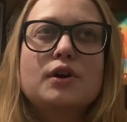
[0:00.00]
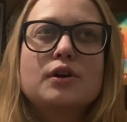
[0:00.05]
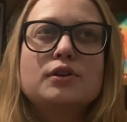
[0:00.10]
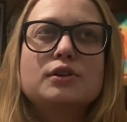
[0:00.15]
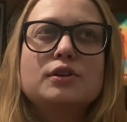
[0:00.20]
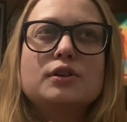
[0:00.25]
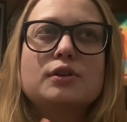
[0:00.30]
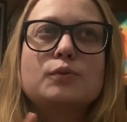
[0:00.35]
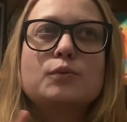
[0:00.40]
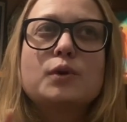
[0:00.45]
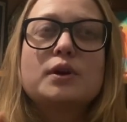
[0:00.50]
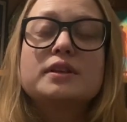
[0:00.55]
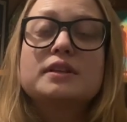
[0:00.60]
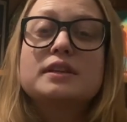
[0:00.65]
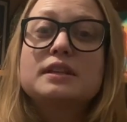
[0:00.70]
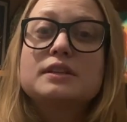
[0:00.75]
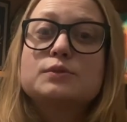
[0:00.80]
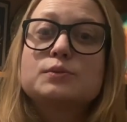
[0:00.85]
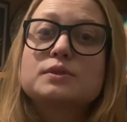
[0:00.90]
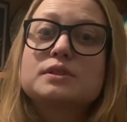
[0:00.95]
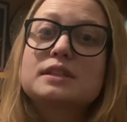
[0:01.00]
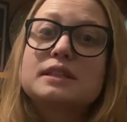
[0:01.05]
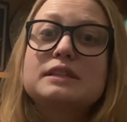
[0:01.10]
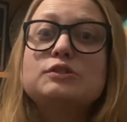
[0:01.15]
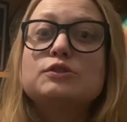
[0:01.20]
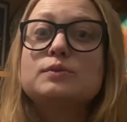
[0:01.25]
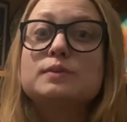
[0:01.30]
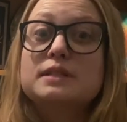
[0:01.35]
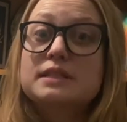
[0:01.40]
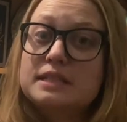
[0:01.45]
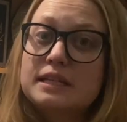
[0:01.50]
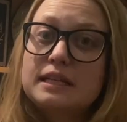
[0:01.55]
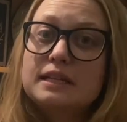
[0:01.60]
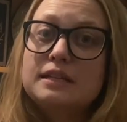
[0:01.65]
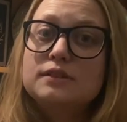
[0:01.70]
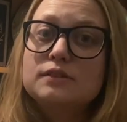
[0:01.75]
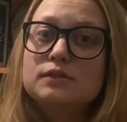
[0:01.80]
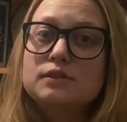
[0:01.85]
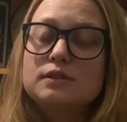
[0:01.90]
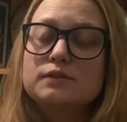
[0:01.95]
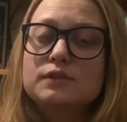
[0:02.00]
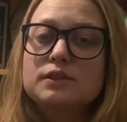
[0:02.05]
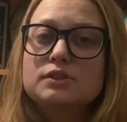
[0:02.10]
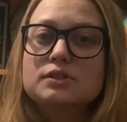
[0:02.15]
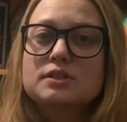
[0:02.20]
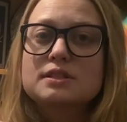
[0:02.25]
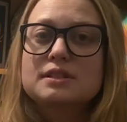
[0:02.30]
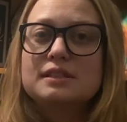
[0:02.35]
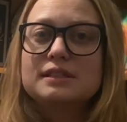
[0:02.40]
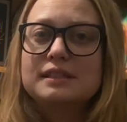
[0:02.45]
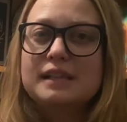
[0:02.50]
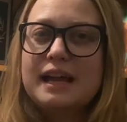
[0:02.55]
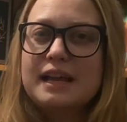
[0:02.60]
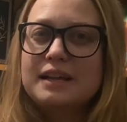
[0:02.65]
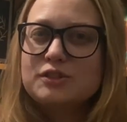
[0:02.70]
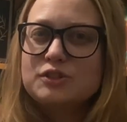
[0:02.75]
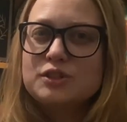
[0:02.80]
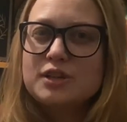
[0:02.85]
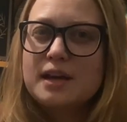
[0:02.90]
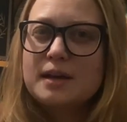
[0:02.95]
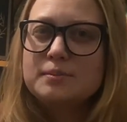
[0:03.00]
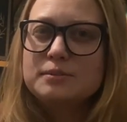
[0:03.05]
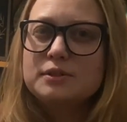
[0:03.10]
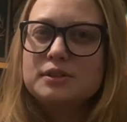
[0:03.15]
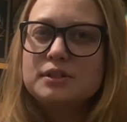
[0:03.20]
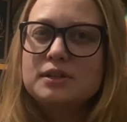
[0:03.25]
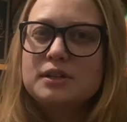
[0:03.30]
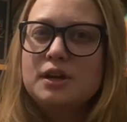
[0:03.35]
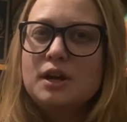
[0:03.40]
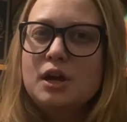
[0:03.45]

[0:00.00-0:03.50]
you know, one of the things was at least she was sticking to those convictions. In the last chapter,